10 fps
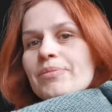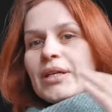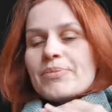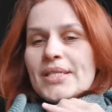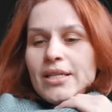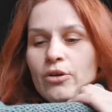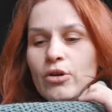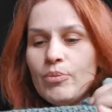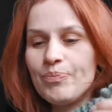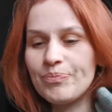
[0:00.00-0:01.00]
Yeah,
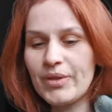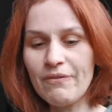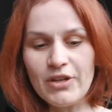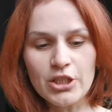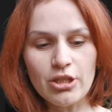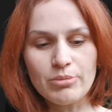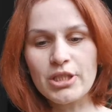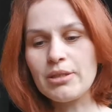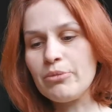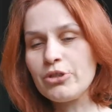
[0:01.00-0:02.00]
so finished
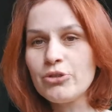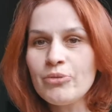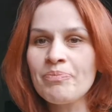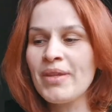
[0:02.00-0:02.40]
object number two.